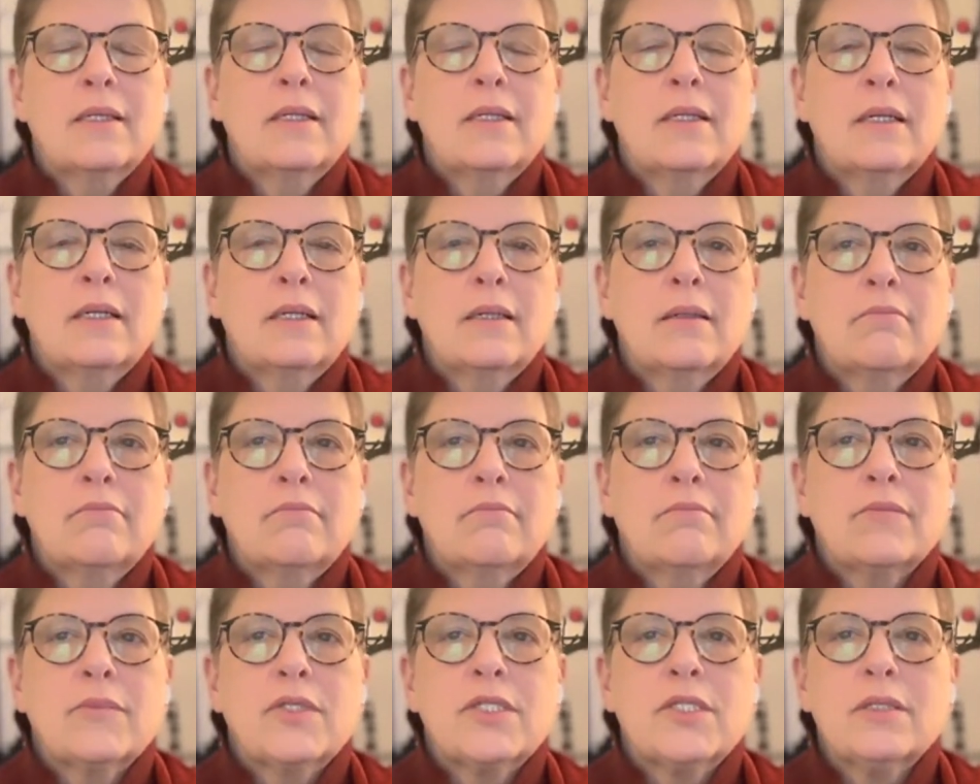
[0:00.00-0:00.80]

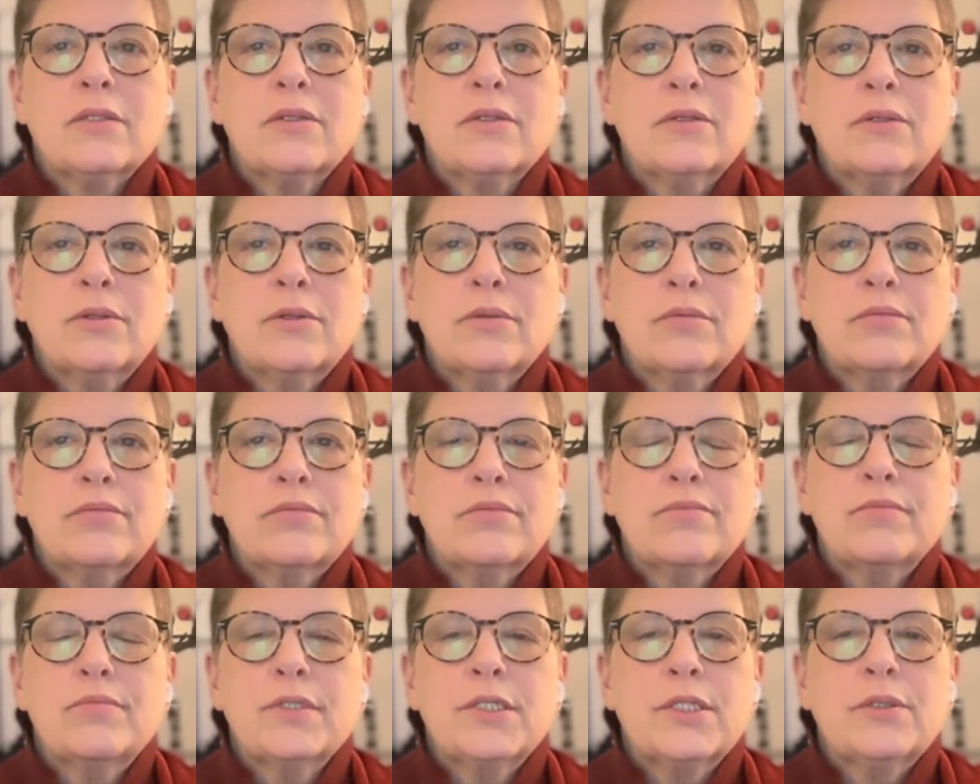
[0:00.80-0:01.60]
It's a little
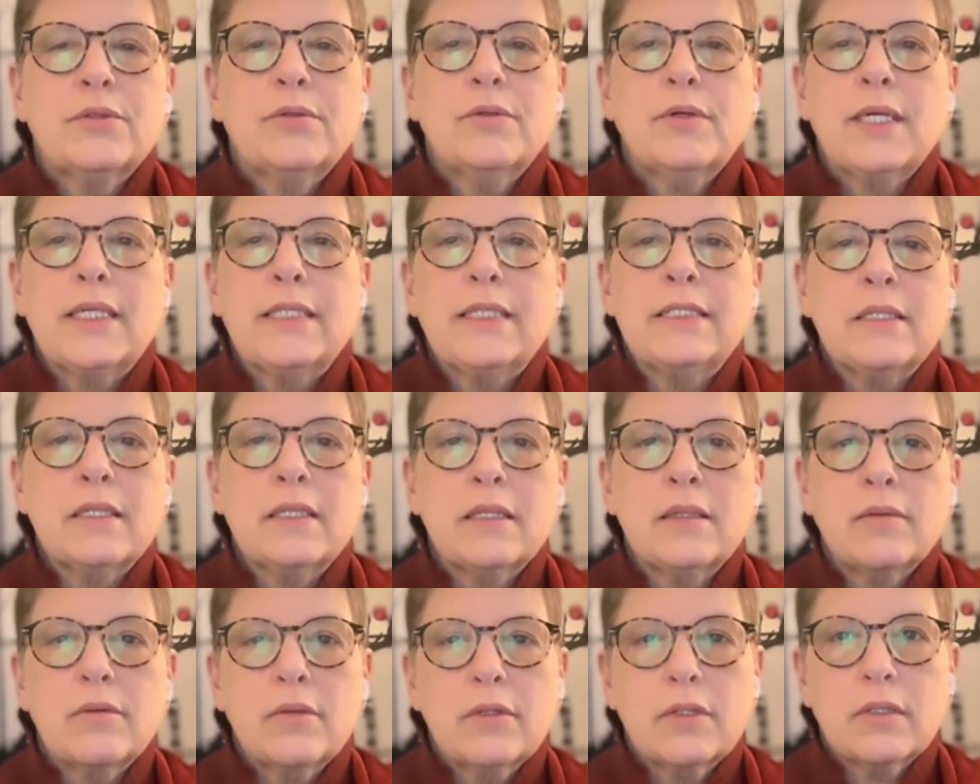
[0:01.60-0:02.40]

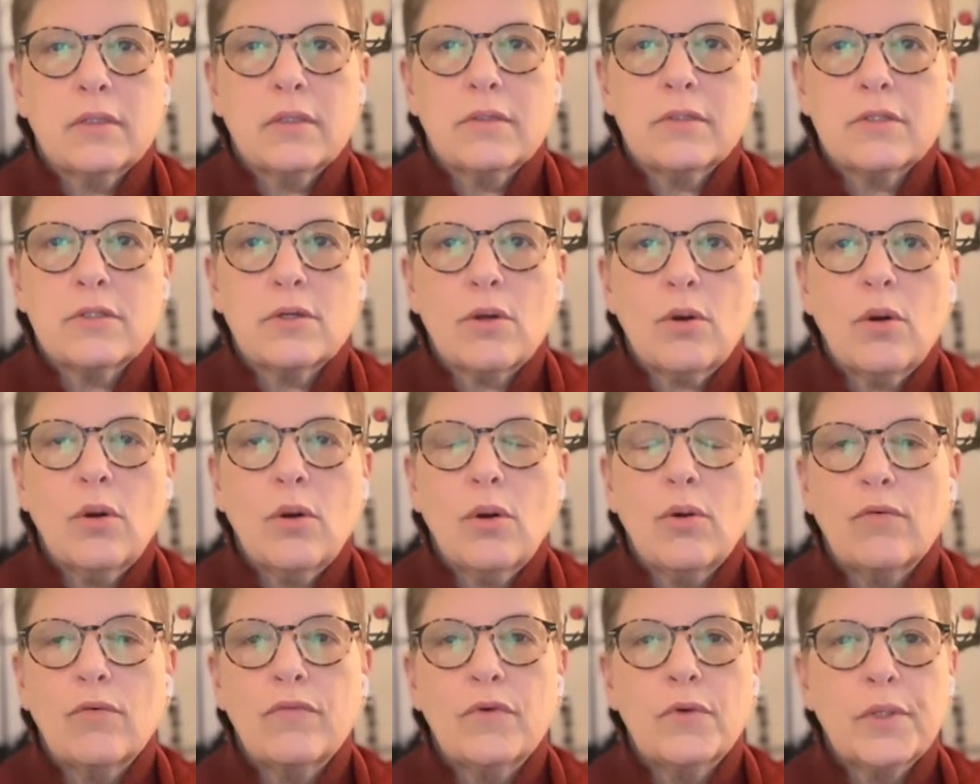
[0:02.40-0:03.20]
crazy. There's a
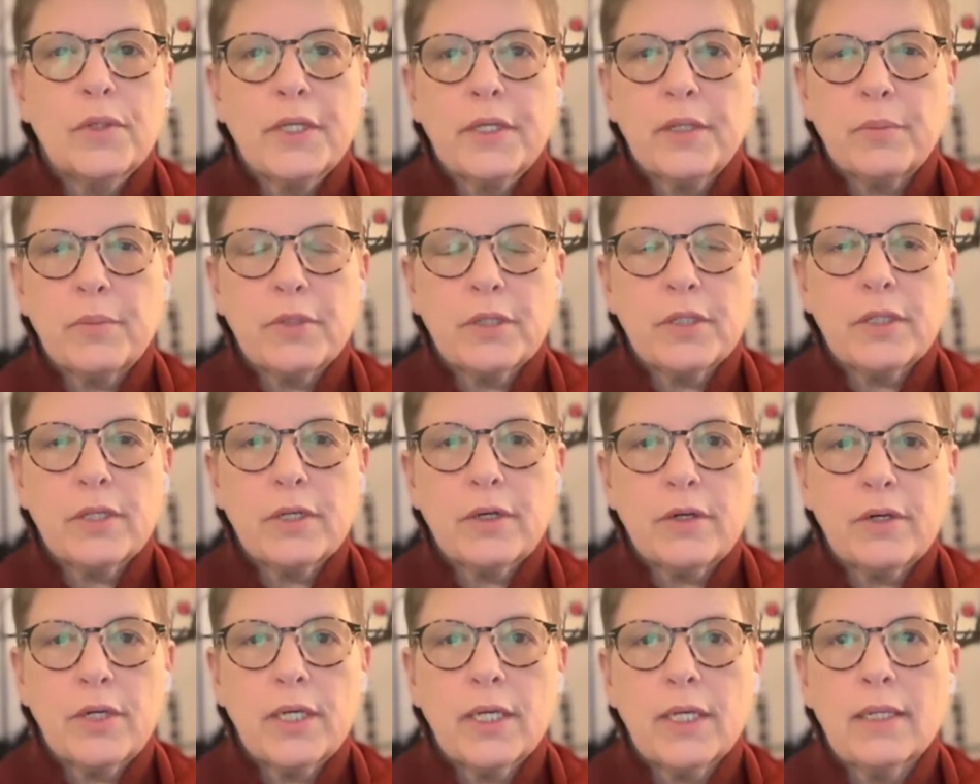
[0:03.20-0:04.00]
whole
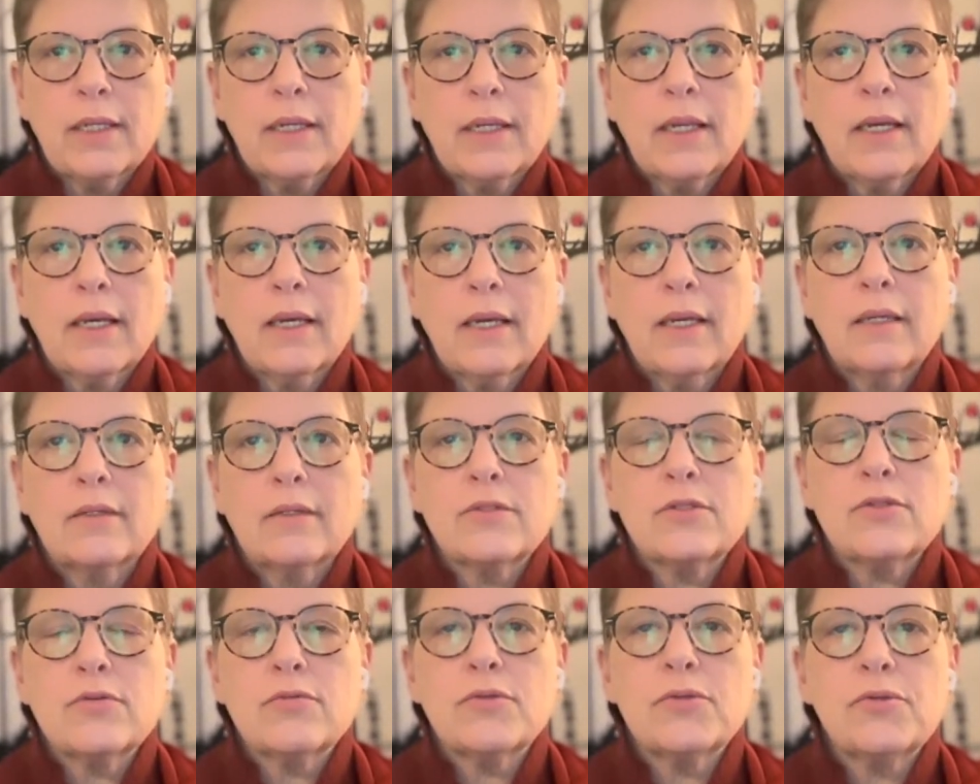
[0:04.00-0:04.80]
vocabulary
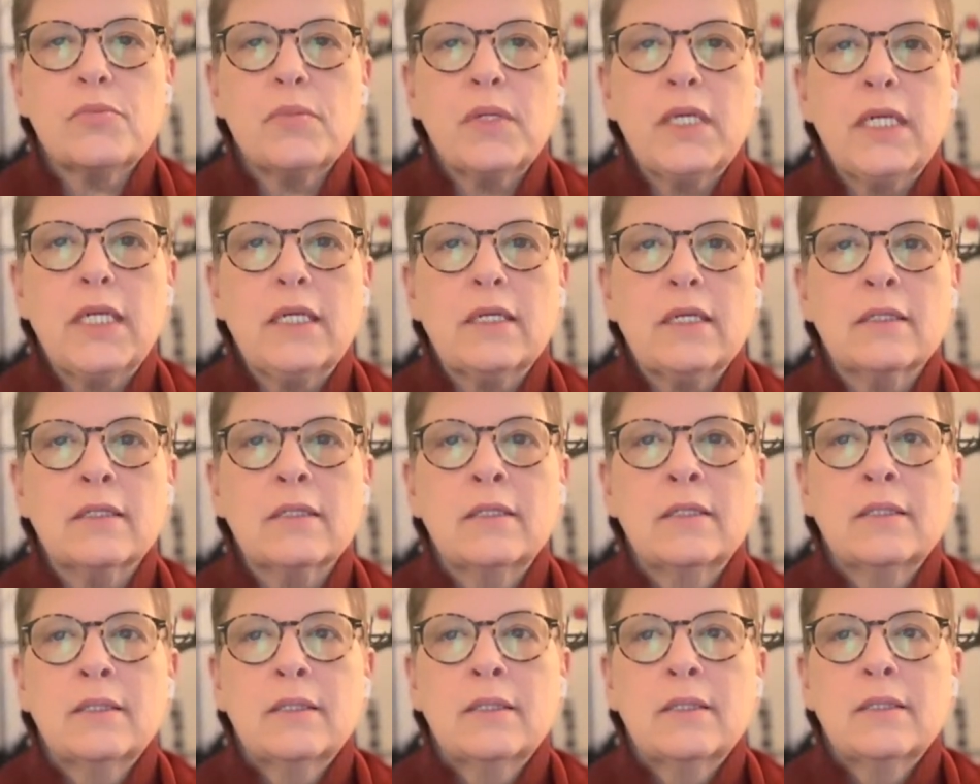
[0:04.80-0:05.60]
online, social media
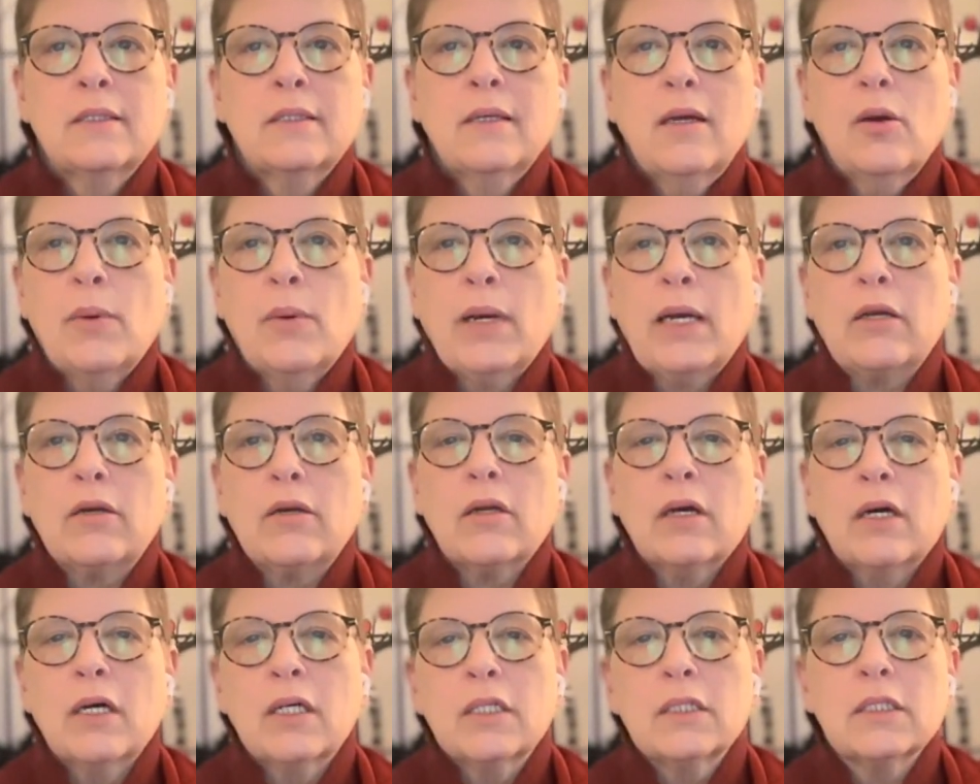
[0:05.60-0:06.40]

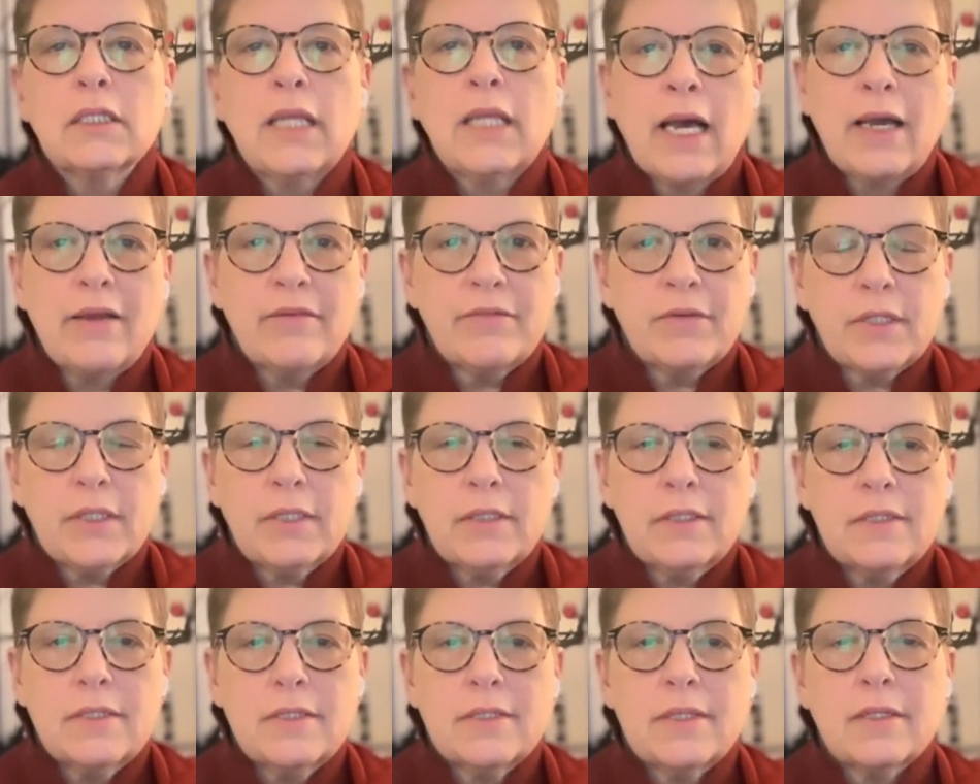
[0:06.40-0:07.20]
about
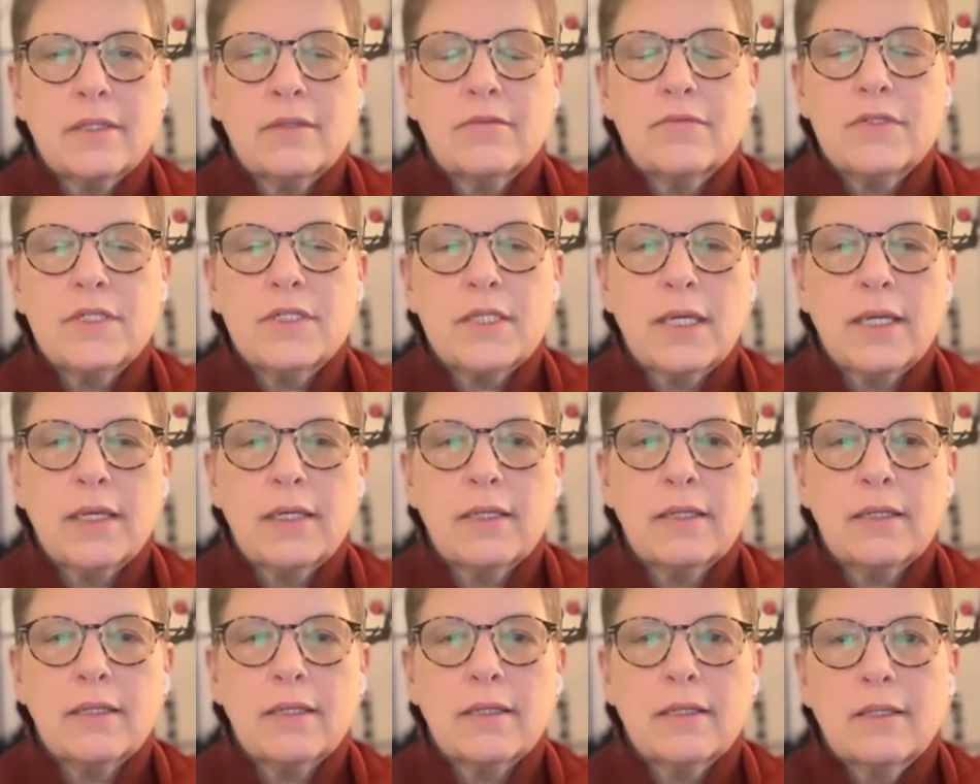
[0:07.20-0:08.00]
unaliving instead of
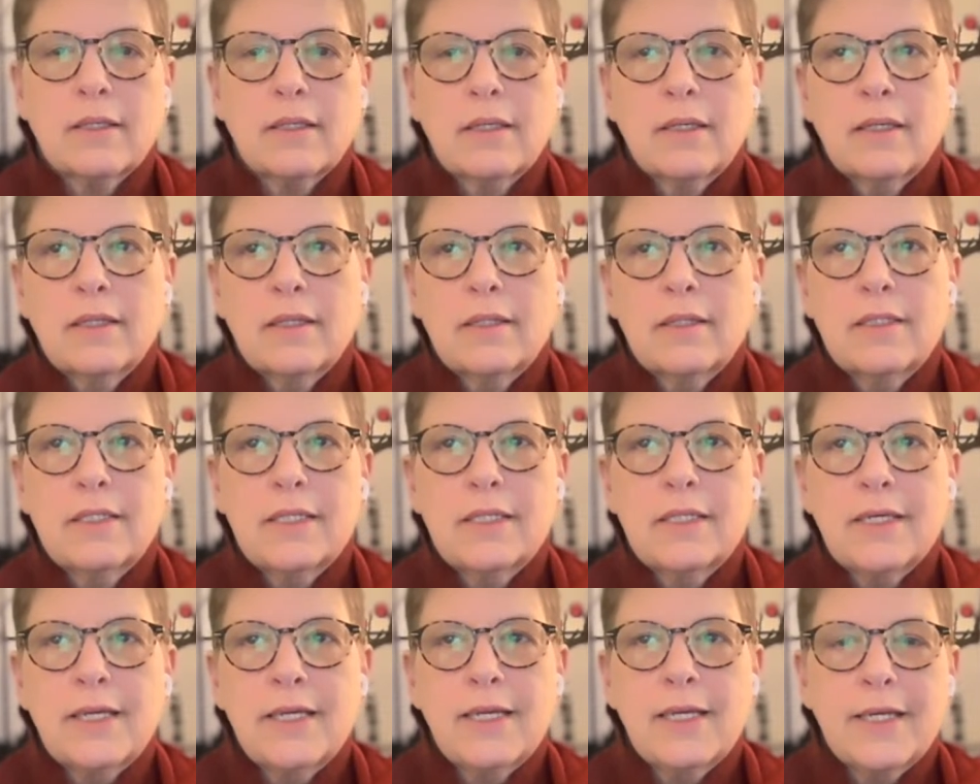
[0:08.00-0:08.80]
saying
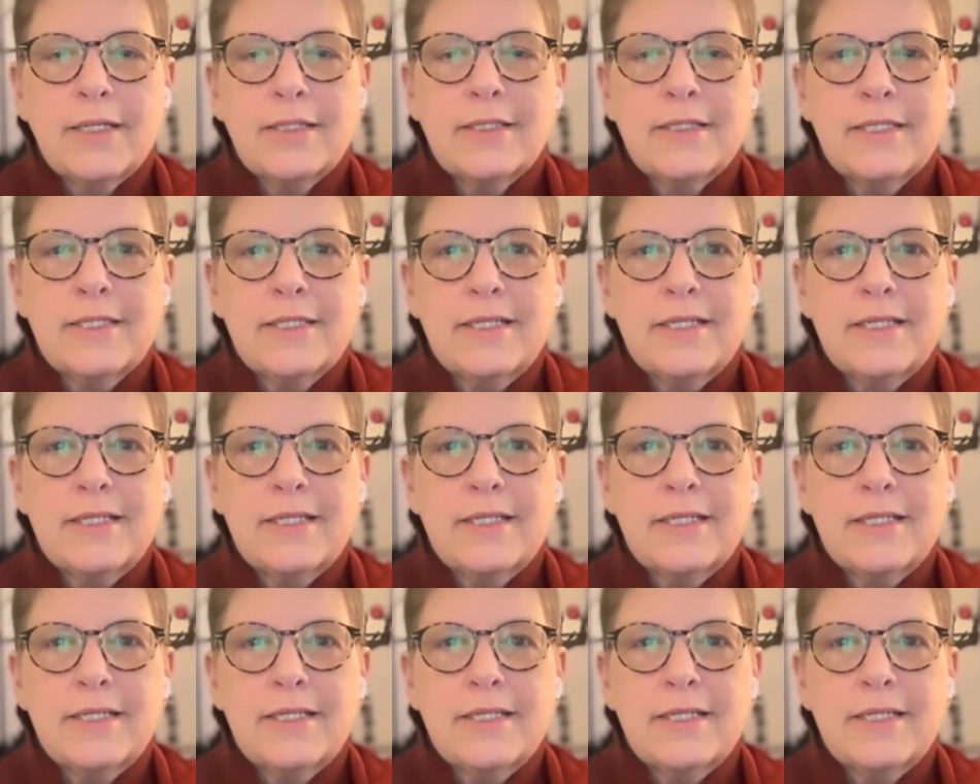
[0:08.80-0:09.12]
DEAD.